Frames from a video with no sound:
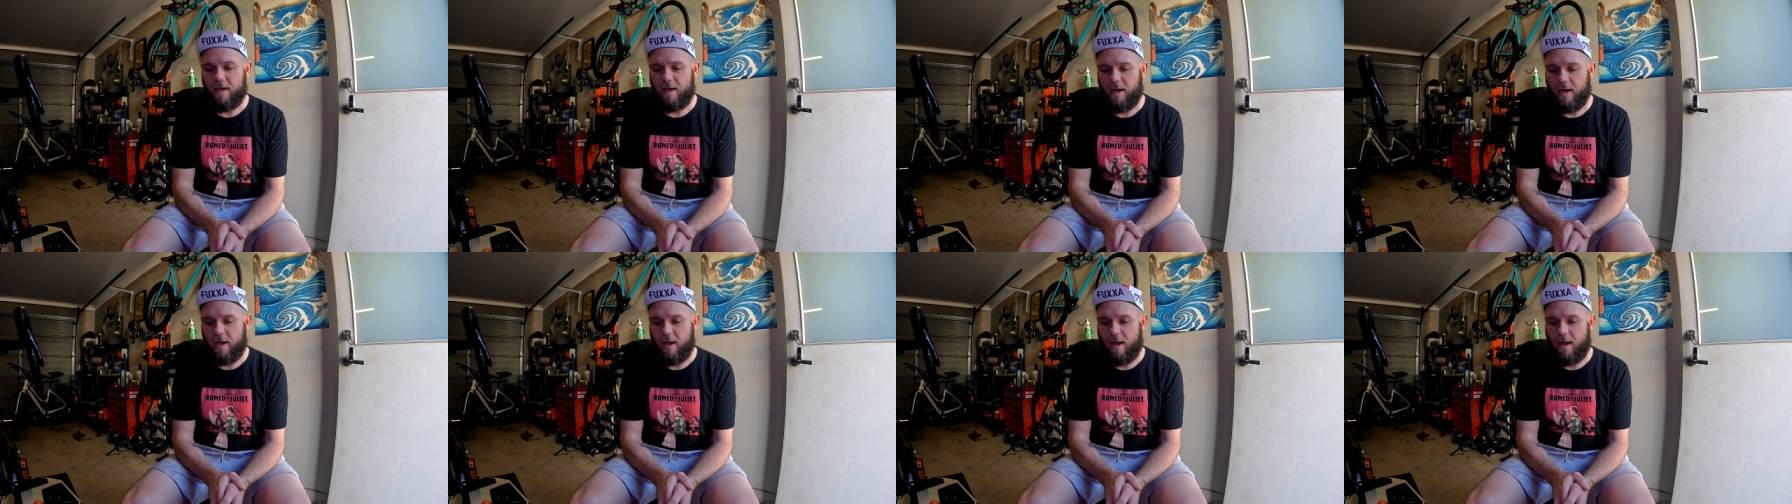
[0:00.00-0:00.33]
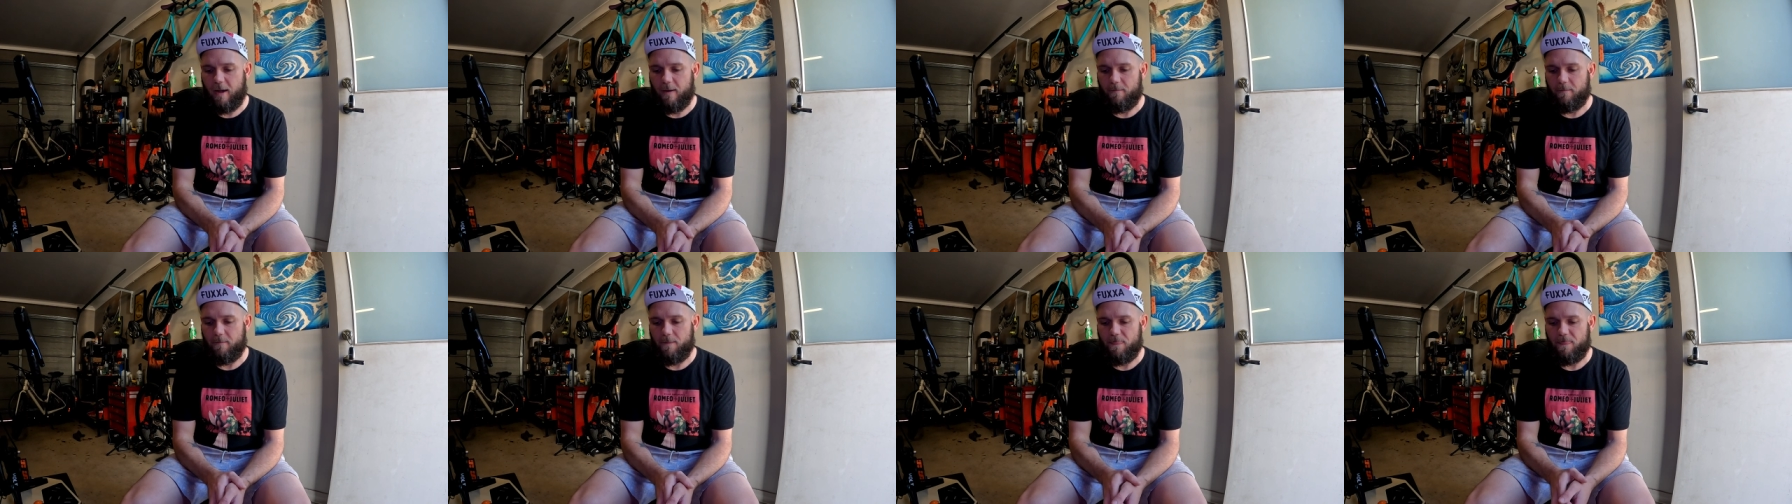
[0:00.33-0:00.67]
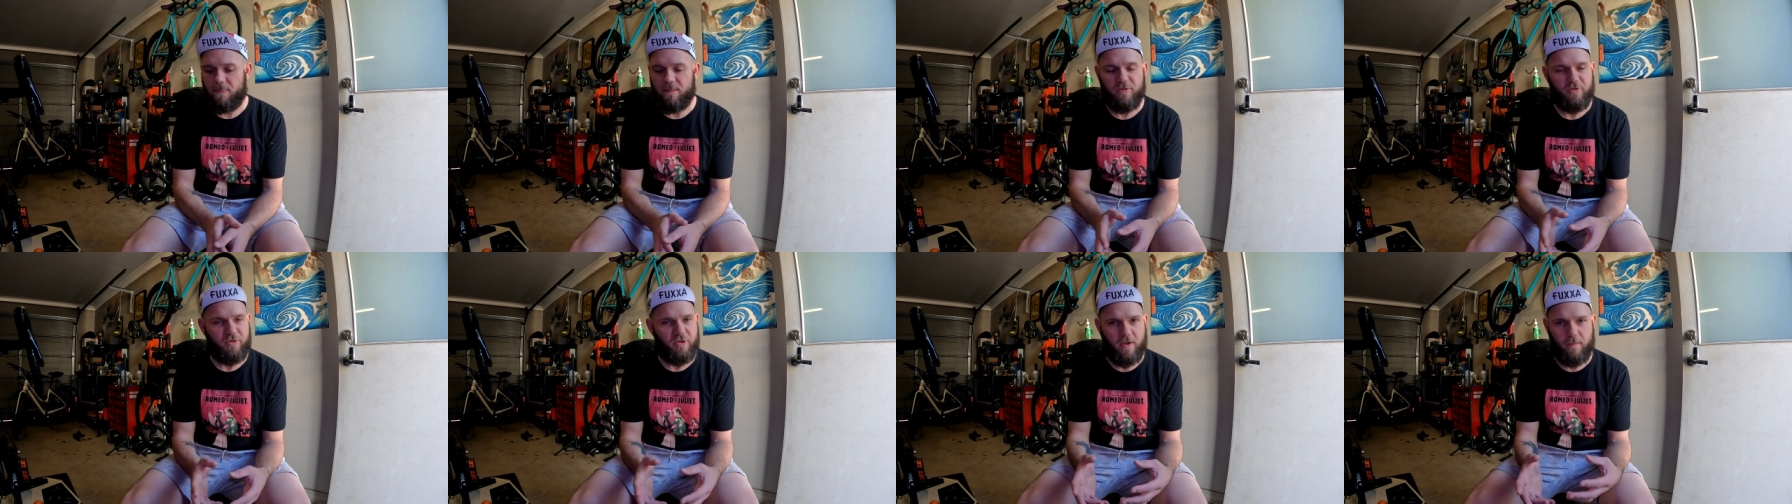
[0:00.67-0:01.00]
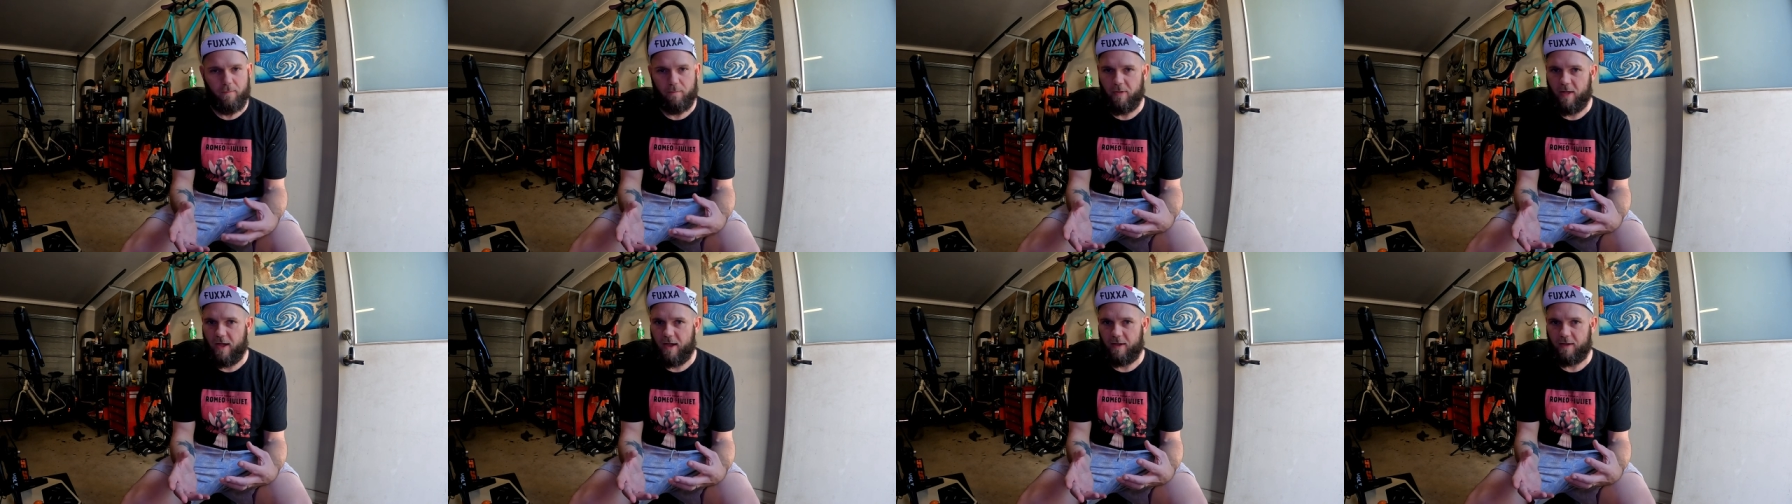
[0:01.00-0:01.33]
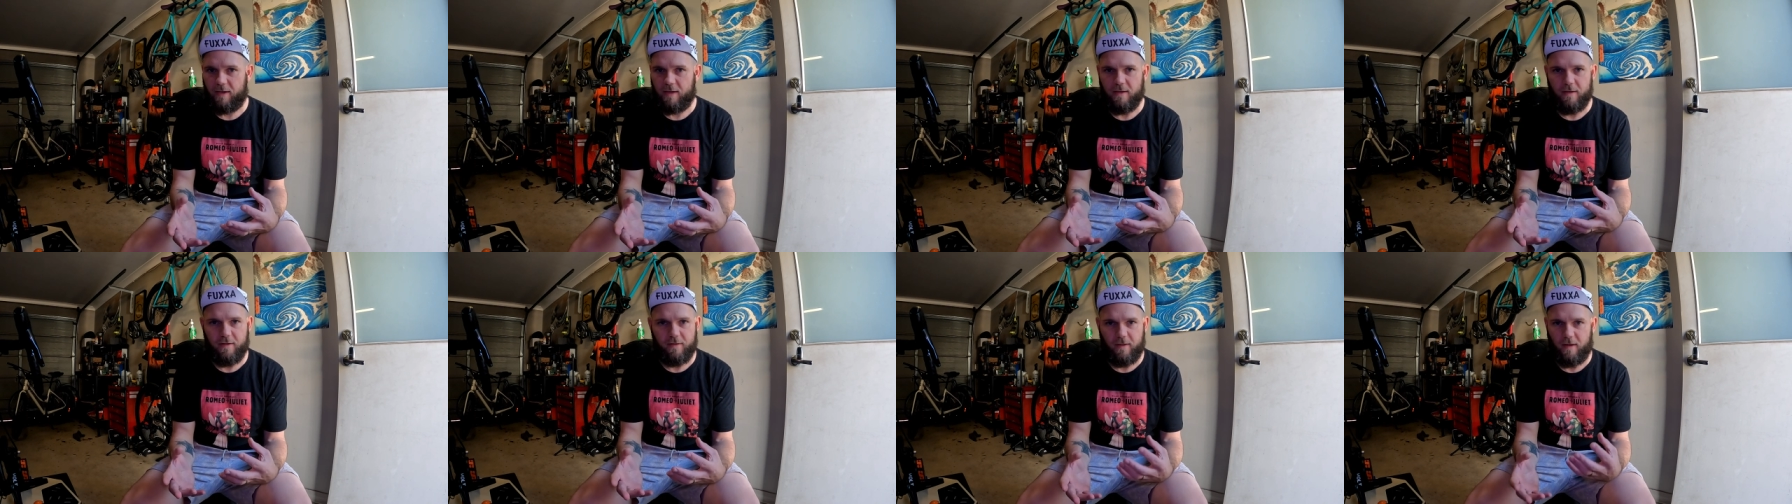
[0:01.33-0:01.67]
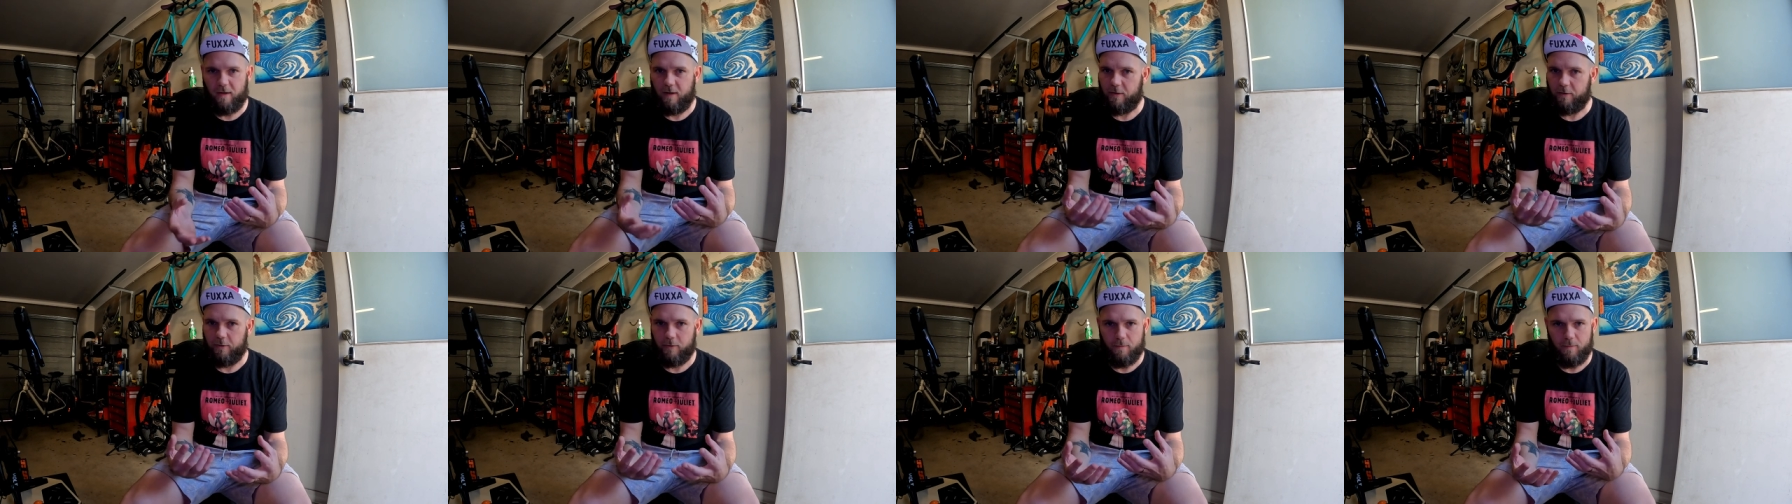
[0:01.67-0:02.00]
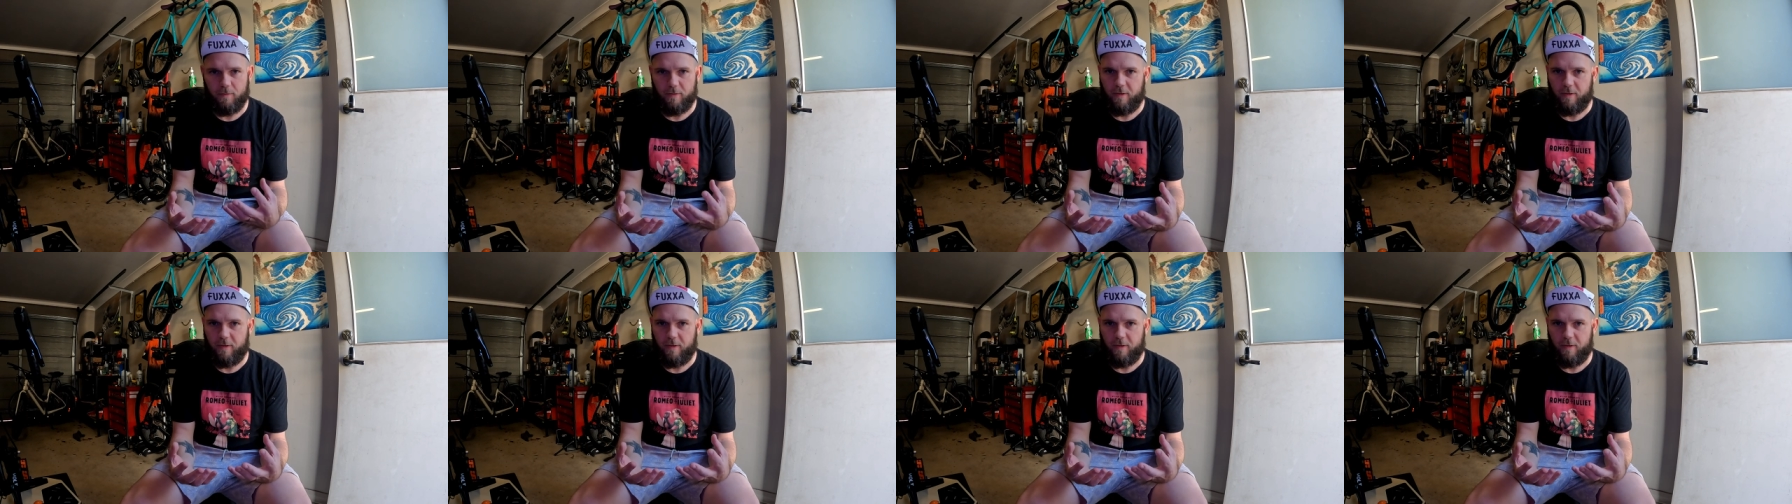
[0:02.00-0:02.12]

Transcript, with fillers: Um, Jet Black is one hundred